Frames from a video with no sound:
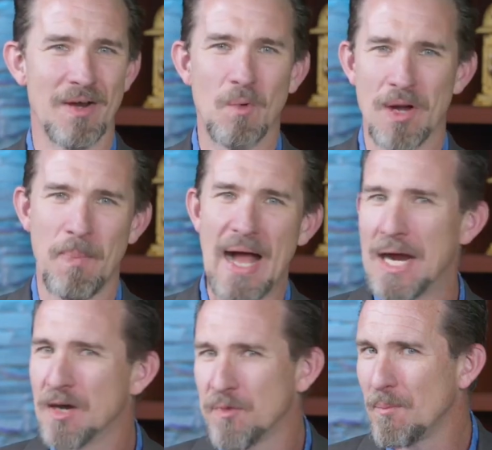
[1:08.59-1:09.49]
And what a
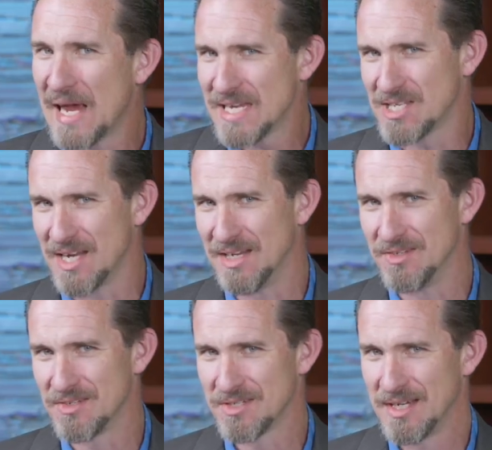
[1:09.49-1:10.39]
powerful
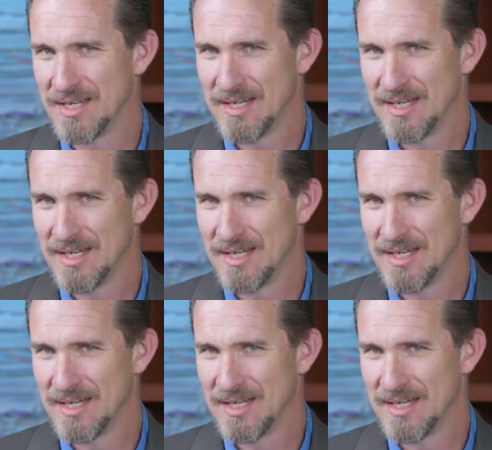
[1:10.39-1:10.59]
message